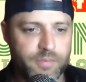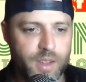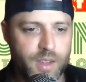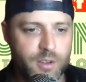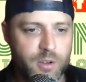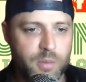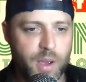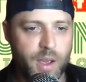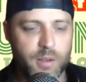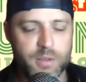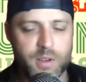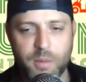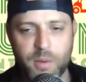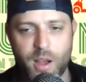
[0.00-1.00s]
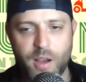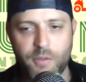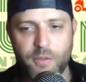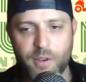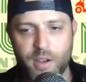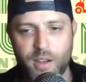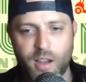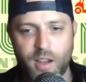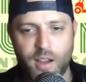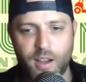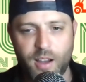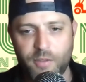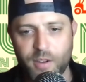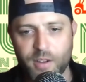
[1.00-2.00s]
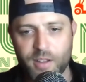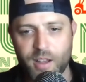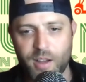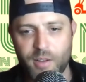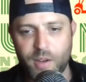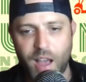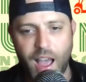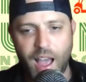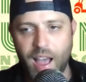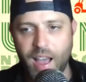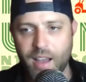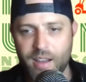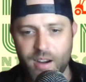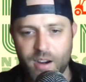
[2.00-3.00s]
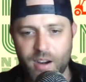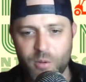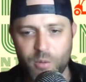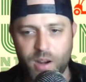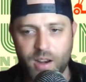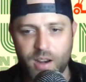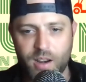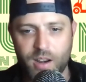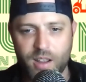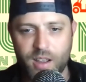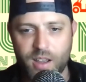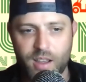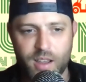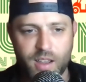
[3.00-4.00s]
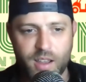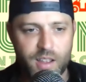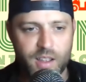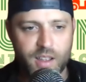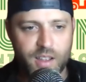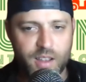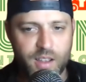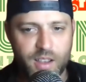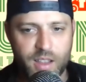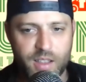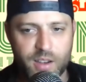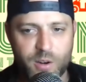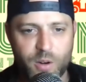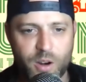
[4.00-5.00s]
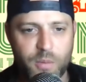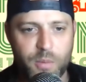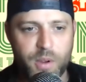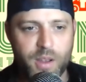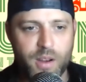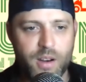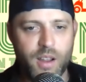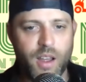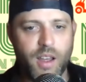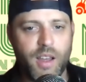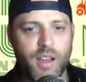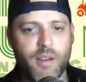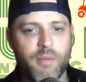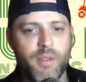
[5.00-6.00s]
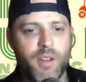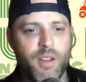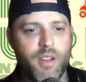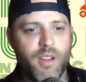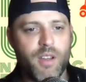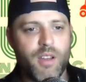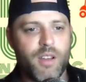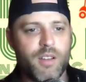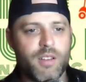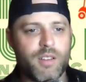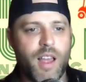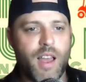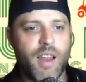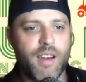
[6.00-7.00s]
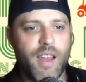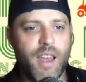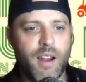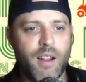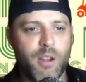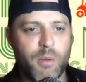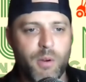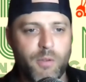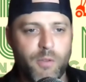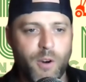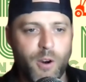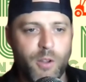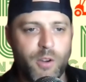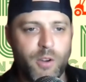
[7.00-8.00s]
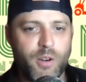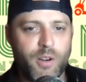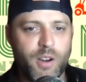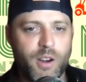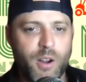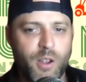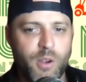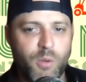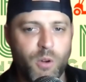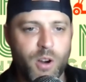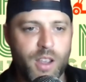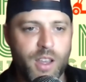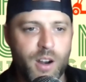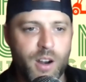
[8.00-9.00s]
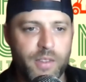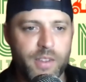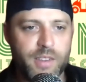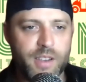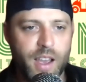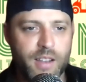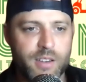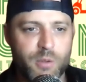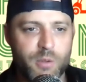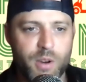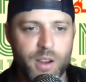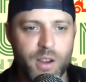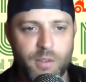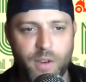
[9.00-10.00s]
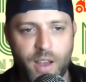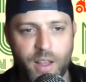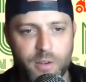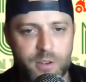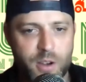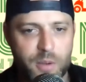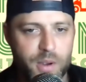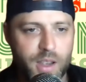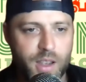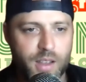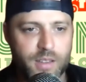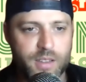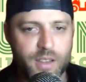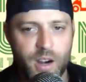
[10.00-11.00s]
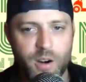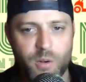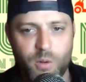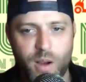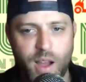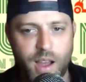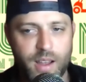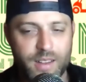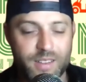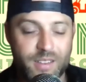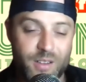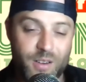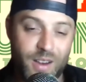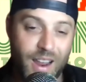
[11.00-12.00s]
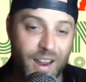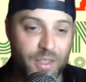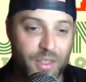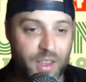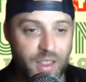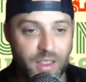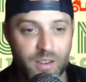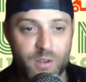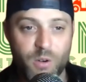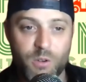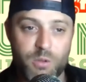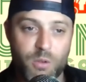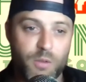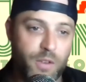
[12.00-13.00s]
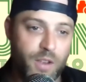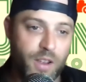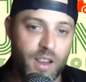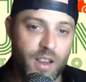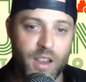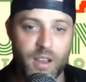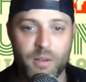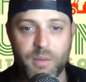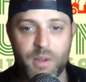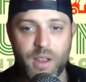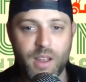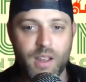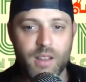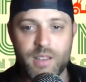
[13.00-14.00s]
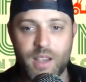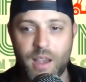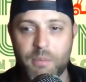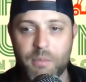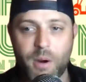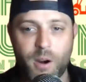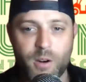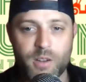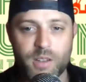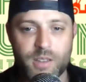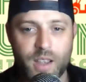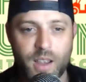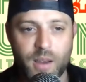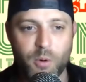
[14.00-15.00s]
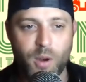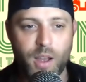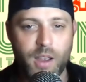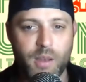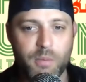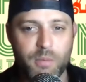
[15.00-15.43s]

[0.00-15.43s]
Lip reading: Dumel's coming off a high. They're winning in the Caribbean. Sliding down a little bit further, you want to get on these guys. Ricky Fowler's up against it. Aaron Wise, you got to think this course would fit him. Sam Burns the same way.